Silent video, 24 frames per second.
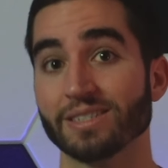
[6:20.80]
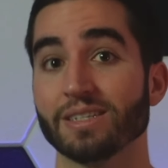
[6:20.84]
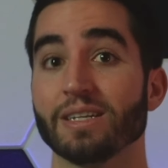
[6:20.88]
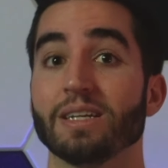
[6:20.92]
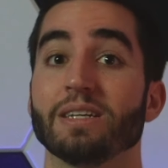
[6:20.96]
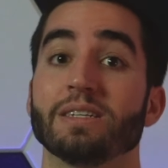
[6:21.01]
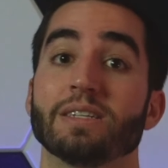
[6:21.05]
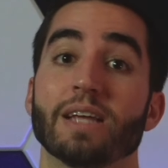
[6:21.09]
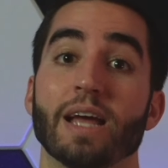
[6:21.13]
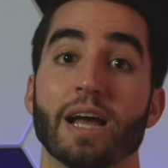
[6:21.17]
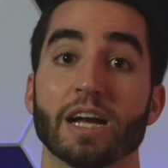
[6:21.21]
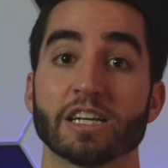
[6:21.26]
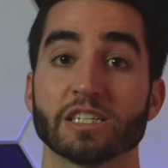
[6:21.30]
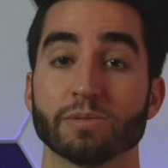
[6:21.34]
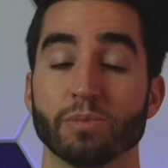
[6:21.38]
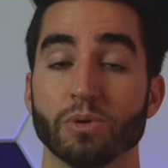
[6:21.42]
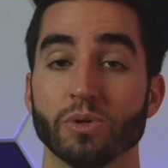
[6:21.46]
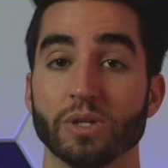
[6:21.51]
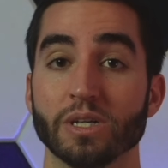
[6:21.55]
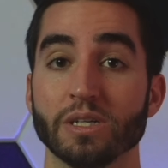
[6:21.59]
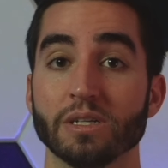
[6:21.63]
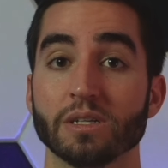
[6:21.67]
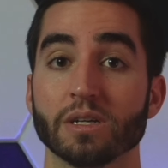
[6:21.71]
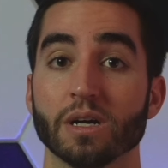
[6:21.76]
in taxable
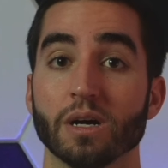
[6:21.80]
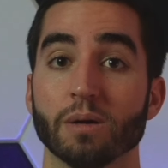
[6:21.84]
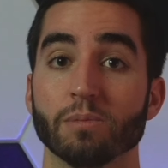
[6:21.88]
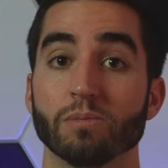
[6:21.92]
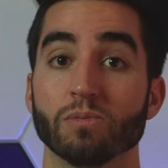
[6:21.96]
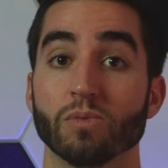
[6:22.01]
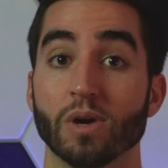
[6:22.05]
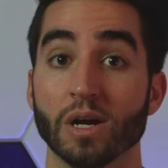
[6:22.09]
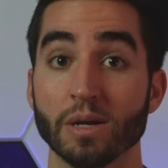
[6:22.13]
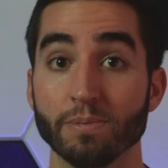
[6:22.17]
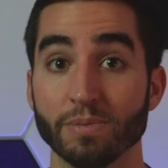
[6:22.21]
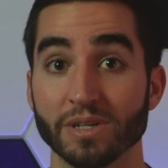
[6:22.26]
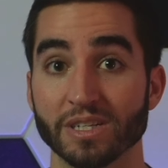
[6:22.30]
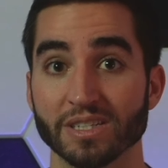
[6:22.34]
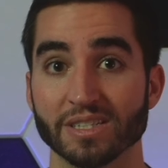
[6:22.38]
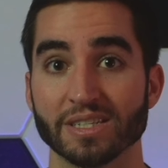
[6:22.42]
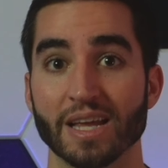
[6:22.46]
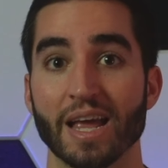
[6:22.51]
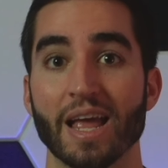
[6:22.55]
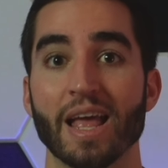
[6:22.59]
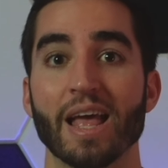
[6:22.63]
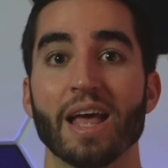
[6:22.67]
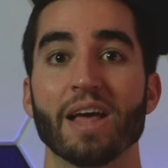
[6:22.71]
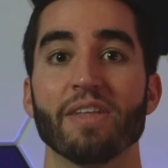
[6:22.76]
income, right? Because
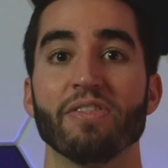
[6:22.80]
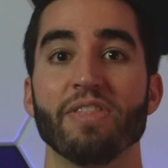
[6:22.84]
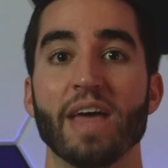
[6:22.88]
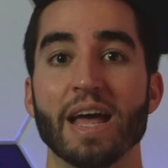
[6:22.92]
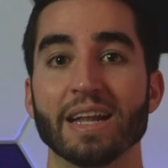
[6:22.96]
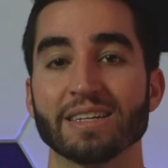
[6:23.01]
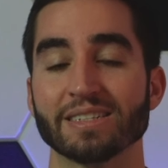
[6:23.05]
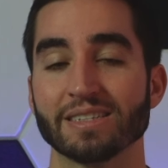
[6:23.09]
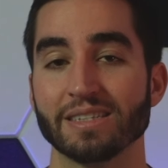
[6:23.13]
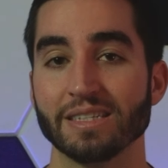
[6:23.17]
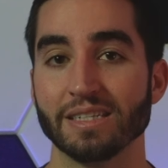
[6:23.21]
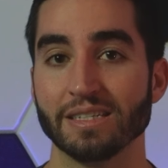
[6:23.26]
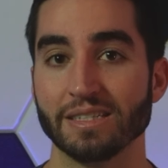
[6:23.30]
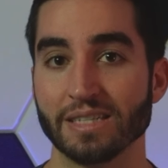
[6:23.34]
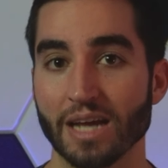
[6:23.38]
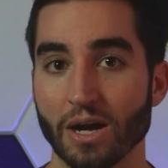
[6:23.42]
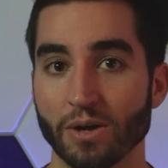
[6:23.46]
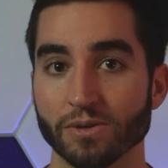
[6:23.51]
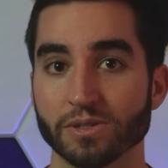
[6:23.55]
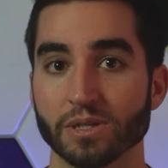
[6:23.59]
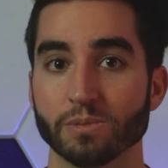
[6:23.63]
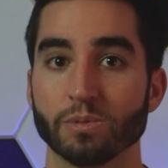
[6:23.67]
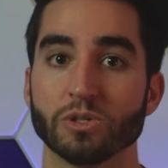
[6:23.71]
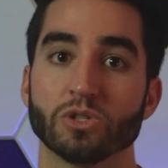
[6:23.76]
that's the
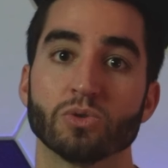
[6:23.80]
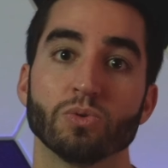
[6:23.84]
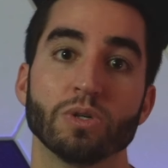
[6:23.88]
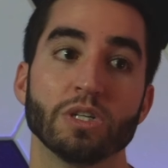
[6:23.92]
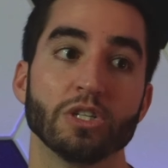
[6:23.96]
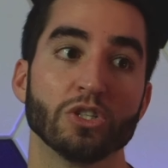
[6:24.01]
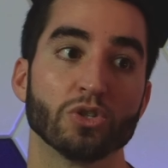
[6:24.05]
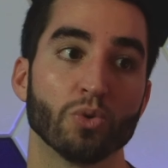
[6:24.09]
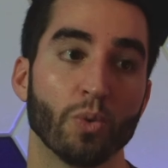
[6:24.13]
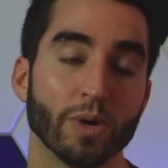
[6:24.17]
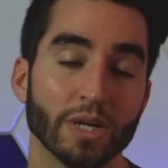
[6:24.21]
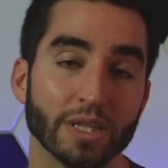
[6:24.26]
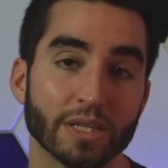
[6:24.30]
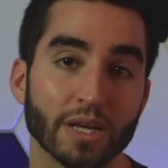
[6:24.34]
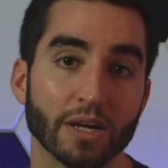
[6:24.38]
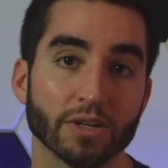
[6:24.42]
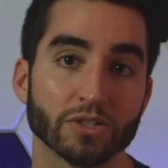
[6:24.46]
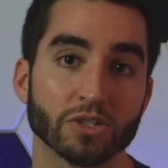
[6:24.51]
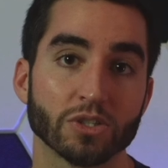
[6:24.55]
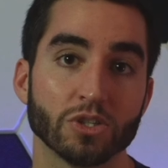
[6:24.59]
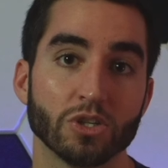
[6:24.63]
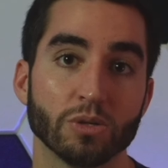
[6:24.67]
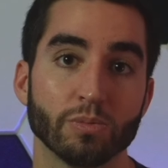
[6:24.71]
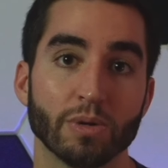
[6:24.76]
delta between
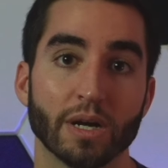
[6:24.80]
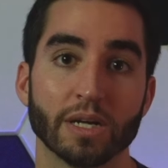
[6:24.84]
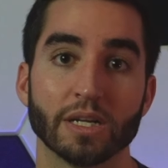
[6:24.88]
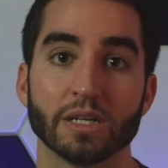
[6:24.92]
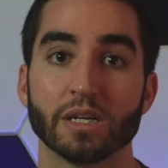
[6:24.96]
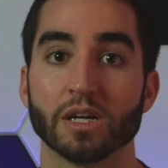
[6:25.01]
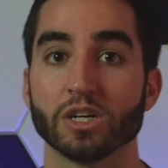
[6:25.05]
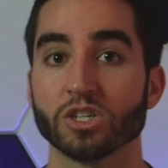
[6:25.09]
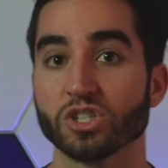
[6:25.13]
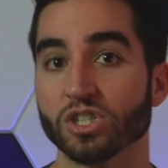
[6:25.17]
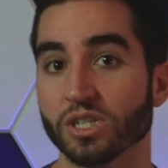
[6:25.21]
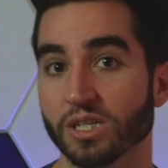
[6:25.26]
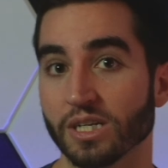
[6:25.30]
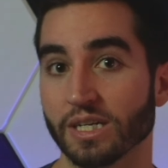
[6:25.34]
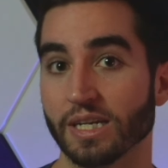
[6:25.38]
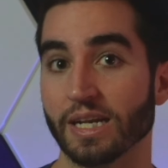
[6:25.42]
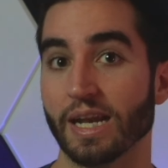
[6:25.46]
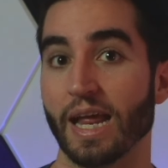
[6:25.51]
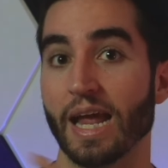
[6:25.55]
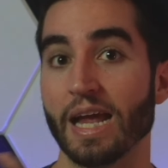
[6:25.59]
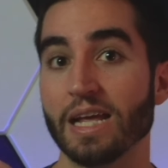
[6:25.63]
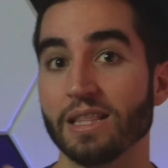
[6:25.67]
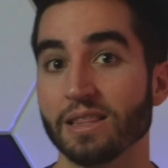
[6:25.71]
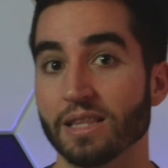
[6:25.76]
$20,000 QBI deduction and an
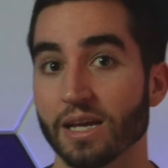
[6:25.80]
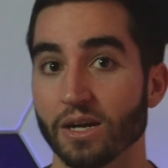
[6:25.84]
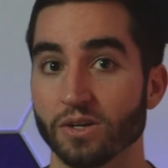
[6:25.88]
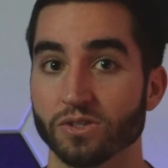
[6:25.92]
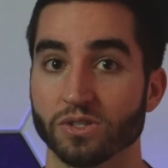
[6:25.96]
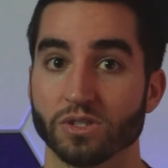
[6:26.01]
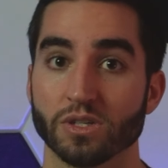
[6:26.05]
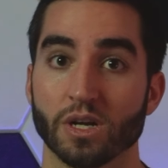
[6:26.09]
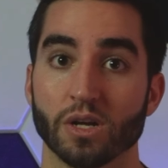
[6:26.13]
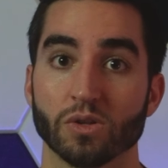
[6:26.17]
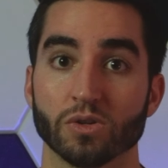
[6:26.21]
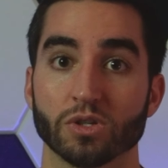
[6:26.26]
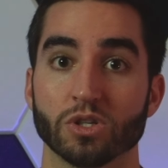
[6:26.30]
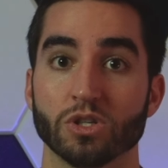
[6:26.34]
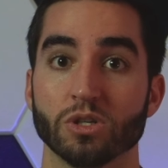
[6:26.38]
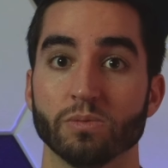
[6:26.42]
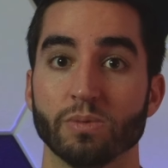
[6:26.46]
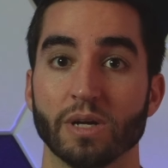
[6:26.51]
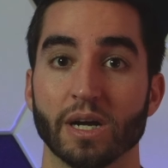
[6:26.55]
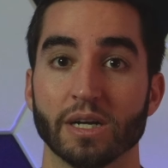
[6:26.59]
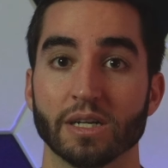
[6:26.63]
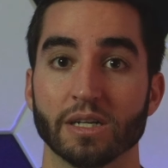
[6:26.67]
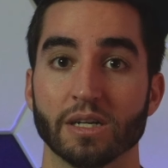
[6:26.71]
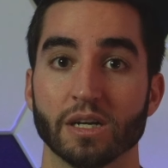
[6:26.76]
$8,000
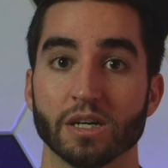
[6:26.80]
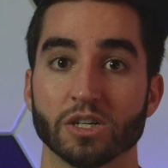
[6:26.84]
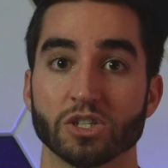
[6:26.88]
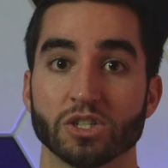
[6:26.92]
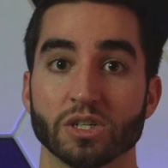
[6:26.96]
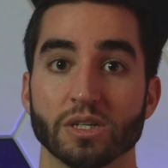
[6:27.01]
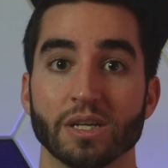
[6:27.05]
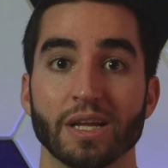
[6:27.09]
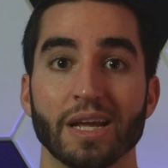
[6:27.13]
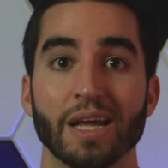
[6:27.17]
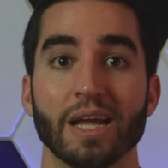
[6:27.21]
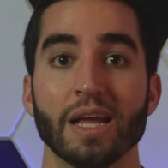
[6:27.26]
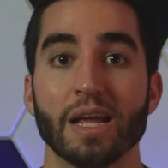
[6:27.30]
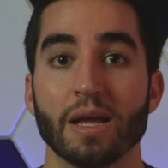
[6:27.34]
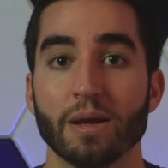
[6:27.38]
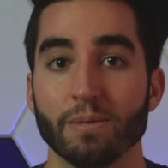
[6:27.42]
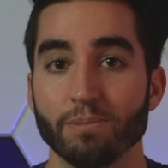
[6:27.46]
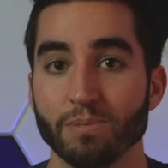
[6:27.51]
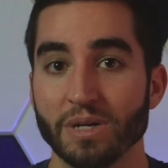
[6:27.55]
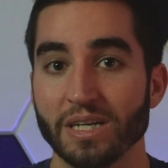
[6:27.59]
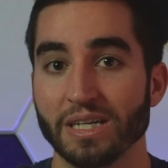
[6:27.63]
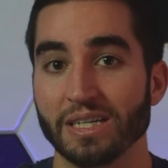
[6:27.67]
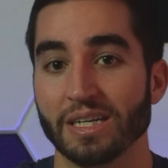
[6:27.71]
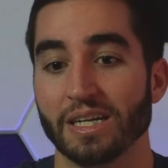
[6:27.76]
QBI deduction,
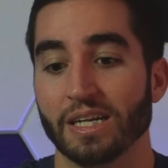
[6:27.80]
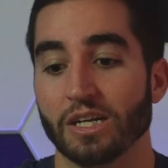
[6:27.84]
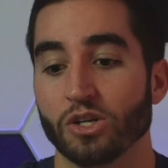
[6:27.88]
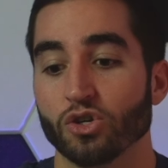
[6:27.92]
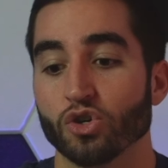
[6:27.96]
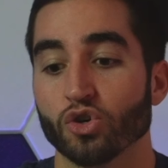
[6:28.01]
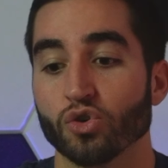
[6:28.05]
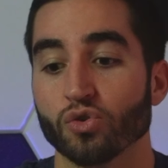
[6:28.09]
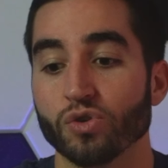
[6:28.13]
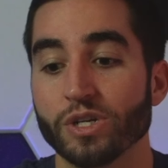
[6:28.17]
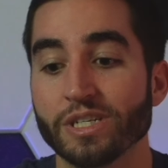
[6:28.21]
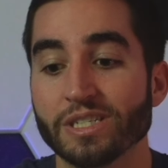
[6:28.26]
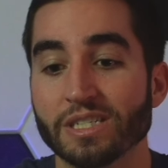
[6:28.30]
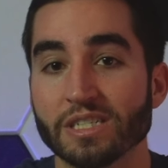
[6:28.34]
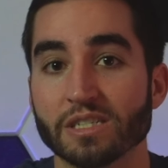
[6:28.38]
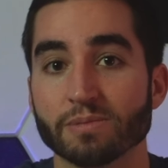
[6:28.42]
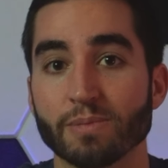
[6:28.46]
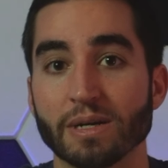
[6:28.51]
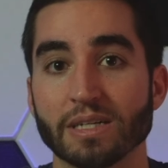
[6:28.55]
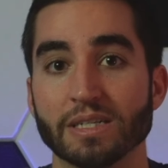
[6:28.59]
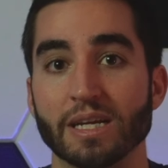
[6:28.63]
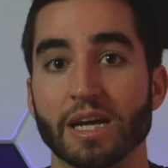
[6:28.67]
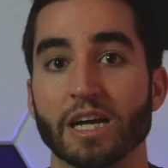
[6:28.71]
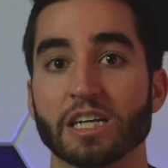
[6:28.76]
meaning it increases
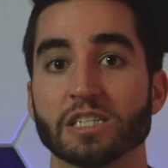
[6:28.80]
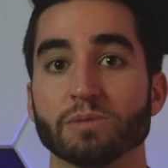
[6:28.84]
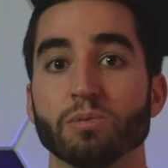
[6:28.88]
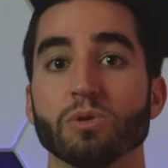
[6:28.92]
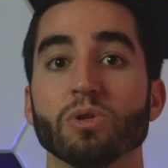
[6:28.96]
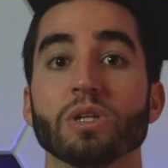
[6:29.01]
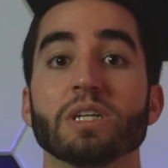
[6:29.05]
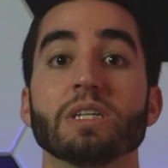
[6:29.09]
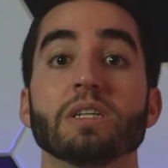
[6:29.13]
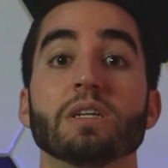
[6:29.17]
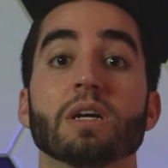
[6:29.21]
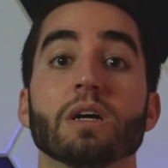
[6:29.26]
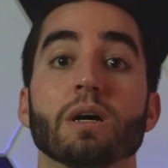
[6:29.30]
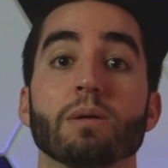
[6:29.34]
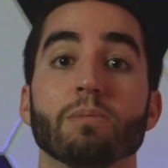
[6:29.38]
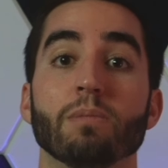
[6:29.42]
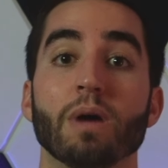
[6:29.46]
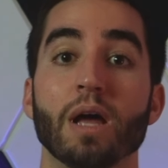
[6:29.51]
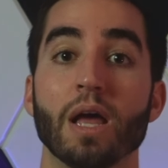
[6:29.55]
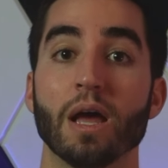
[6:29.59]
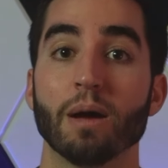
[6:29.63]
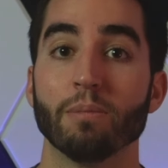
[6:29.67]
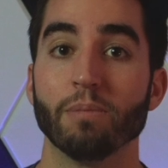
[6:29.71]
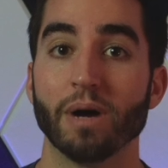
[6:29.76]
my taxable income
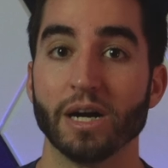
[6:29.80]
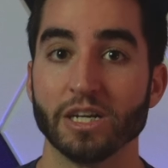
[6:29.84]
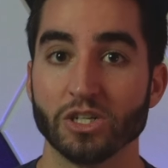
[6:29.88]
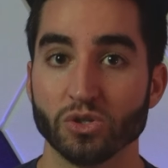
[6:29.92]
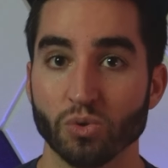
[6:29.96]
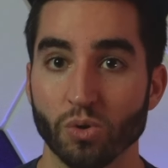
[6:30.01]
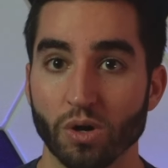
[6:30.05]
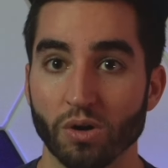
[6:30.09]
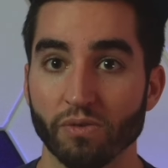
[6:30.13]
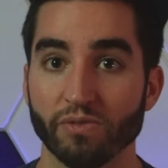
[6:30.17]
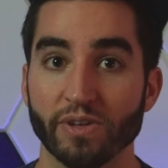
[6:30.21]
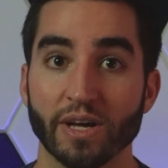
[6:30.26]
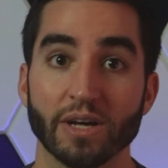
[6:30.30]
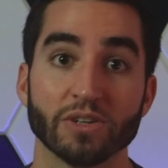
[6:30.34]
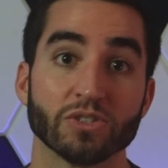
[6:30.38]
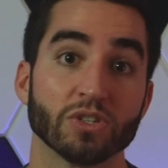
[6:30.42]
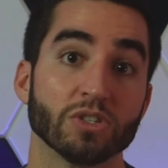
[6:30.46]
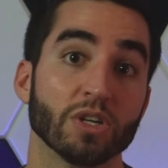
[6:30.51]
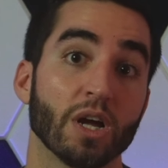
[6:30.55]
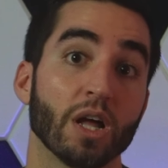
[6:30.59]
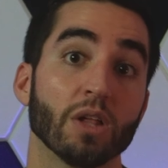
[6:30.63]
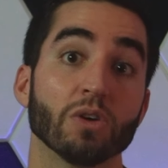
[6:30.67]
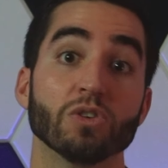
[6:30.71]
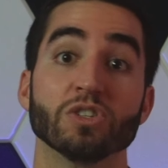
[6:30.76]
by
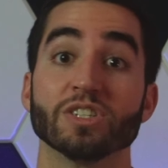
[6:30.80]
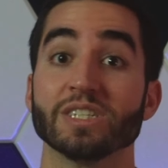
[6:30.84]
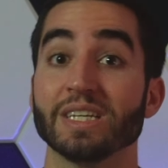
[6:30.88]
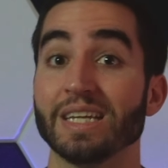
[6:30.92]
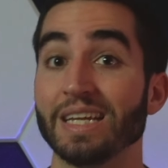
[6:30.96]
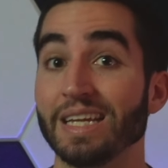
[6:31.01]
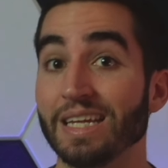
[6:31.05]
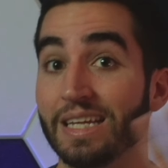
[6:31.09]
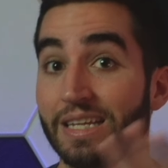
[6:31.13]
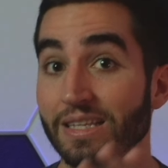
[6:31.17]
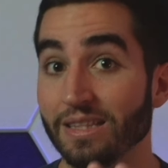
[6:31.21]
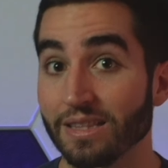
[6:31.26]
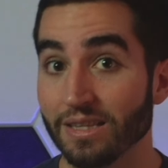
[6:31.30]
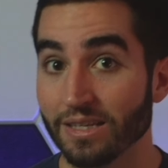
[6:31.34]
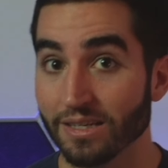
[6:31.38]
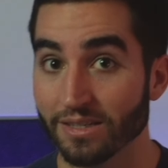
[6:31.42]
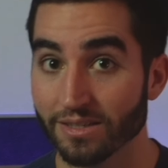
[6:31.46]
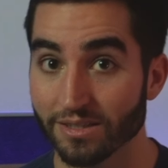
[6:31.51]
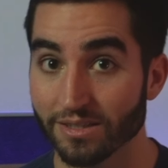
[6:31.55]
$12,000 in this